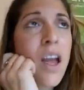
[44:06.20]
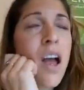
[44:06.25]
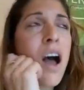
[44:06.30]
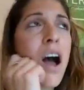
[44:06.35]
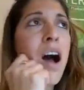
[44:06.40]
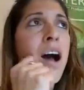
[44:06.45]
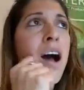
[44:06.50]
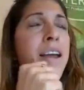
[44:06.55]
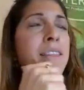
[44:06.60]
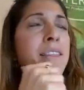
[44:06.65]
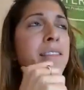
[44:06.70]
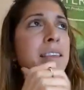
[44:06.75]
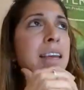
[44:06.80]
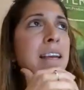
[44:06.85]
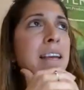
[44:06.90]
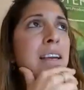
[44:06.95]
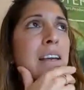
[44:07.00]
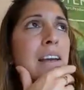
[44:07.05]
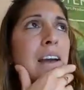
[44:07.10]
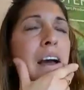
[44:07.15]
I
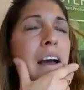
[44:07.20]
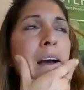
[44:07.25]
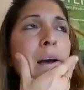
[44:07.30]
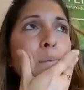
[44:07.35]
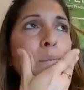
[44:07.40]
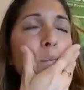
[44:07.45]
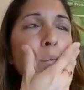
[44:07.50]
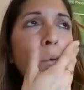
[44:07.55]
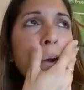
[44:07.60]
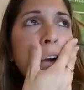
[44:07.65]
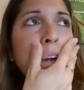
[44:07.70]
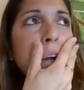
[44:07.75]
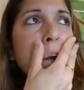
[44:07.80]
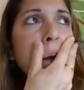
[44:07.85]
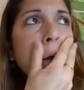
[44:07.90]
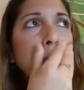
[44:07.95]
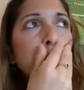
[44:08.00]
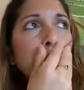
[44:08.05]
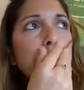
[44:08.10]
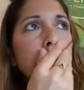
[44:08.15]
think when it
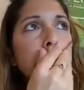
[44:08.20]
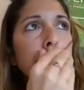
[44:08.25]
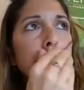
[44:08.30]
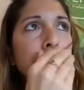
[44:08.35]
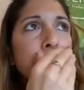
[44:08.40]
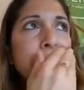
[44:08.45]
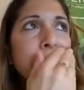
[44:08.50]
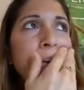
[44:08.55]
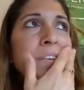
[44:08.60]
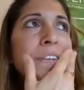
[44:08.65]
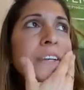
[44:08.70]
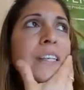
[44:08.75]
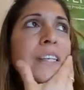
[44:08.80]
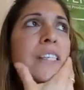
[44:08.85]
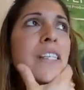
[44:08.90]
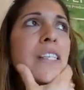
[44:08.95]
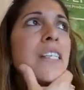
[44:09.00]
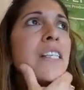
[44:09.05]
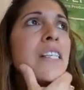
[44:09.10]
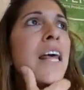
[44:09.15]
comes to
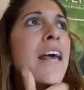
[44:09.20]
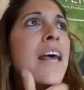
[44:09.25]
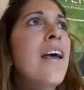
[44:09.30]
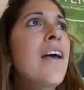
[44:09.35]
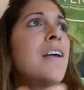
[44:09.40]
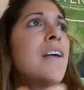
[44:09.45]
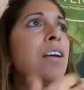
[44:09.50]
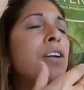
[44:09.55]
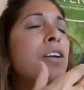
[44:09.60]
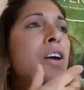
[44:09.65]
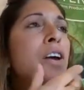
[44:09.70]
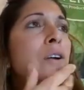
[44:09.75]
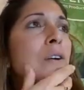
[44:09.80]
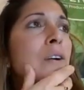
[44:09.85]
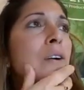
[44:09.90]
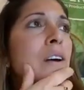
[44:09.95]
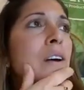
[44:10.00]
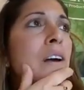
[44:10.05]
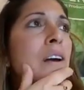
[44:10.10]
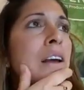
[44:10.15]
students, you know,
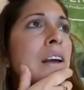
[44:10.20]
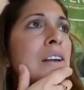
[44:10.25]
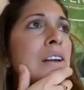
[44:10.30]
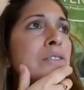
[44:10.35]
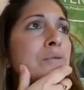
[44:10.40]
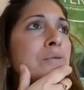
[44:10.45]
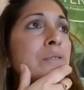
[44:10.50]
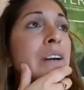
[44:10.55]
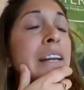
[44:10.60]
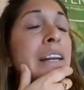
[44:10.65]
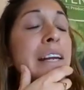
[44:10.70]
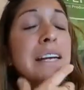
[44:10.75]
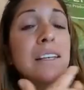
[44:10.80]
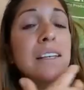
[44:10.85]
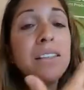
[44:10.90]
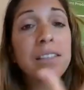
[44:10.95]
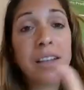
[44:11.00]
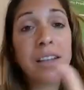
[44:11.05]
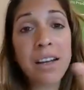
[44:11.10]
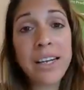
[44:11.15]
it's really
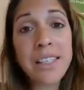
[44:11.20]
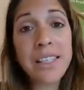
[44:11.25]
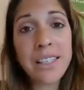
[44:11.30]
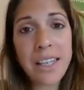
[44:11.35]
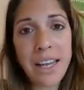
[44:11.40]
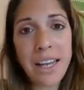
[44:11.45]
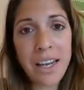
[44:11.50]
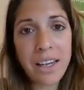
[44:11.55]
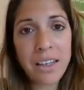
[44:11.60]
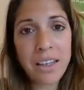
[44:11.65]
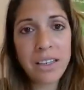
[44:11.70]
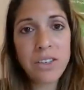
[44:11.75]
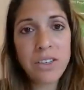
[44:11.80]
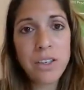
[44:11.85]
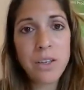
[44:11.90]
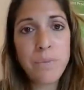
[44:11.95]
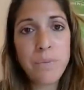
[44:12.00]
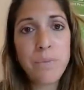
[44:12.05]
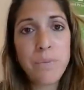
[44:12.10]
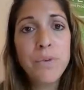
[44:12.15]
exciting
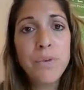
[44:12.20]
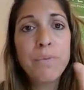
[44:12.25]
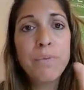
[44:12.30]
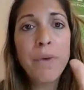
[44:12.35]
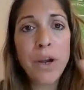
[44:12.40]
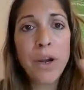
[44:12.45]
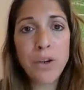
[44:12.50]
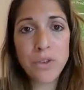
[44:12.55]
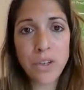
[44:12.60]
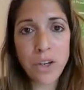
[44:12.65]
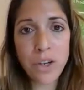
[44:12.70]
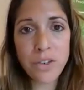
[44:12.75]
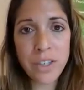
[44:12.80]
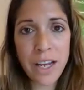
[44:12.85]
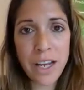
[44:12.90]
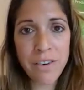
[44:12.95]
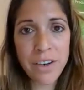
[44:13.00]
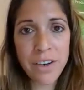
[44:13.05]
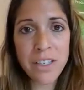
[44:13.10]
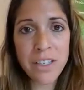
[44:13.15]
to promote
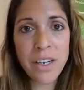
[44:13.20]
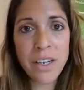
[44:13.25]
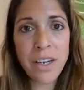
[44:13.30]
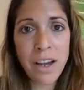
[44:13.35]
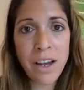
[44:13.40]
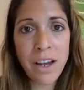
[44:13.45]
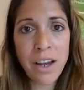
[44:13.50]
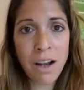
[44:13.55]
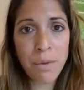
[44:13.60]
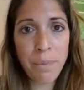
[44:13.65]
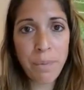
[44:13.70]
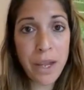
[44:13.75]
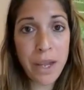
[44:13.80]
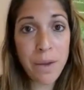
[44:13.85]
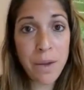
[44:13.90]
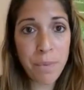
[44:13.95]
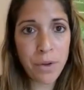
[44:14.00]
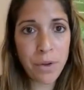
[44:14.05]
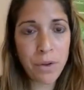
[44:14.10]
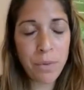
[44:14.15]
doTERRA to young
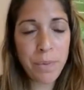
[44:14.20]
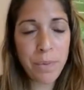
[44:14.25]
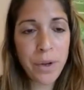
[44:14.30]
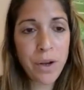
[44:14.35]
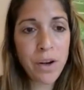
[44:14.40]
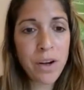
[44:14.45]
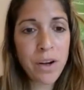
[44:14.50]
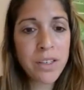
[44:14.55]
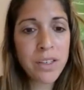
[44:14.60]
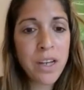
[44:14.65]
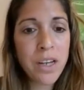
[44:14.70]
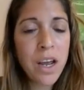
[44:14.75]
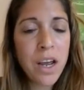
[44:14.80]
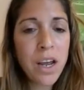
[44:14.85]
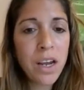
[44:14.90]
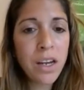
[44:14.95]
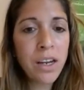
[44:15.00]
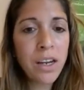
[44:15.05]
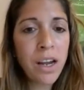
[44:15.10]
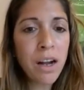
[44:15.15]
people because
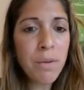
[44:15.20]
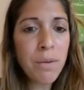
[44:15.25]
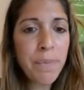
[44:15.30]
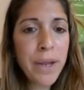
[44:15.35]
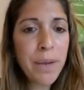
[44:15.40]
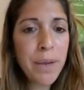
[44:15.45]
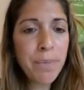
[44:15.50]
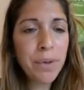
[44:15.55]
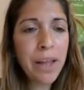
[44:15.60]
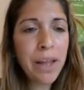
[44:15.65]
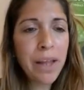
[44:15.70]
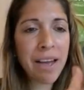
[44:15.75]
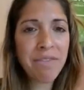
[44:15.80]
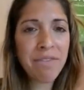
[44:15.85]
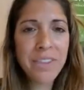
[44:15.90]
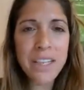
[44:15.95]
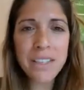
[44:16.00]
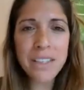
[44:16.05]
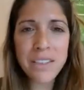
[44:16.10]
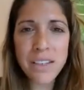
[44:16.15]
young people have
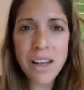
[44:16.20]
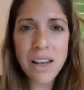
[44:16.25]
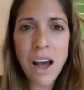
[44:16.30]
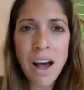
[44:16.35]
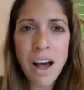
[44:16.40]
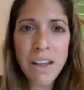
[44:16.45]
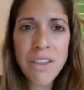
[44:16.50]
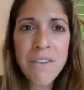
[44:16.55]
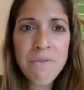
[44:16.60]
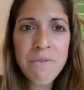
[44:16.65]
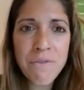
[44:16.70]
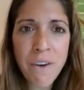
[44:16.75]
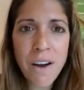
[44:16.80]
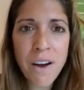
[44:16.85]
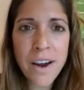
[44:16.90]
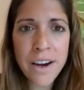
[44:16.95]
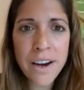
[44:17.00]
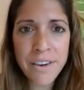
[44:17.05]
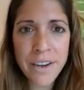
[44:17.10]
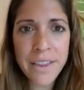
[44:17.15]
this other
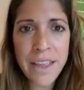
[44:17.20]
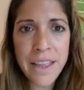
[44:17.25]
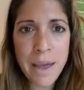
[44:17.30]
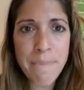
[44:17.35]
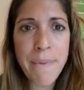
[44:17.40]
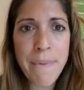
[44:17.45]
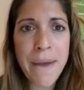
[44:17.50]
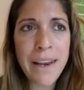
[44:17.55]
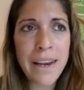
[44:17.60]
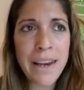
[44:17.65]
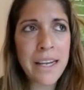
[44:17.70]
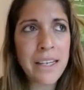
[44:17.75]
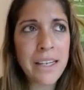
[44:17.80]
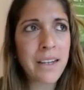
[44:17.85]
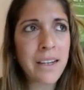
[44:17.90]
fire in their bellies.